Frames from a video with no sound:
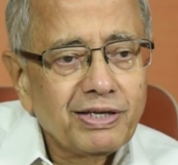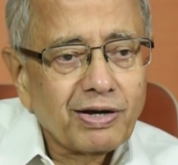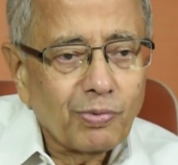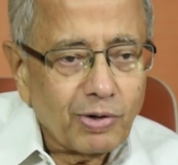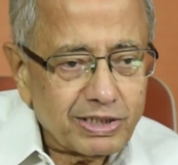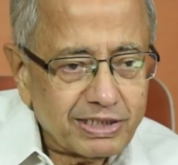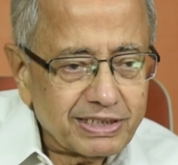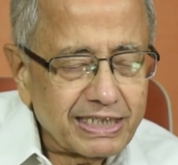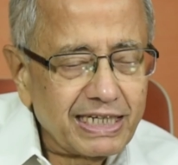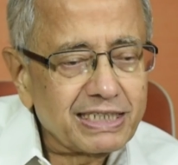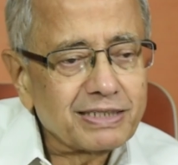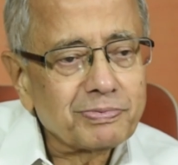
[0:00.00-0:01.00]
what
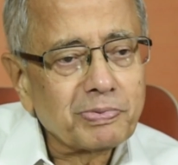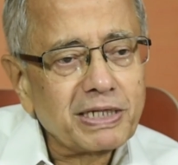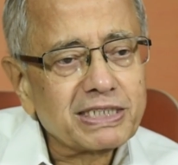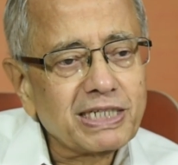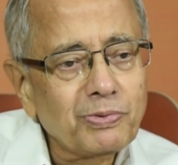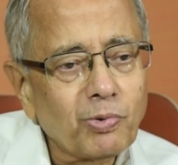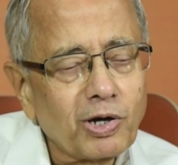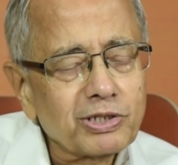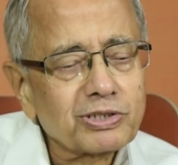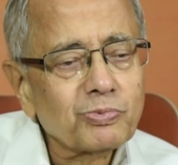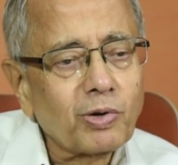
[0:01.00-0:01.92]
space he wants,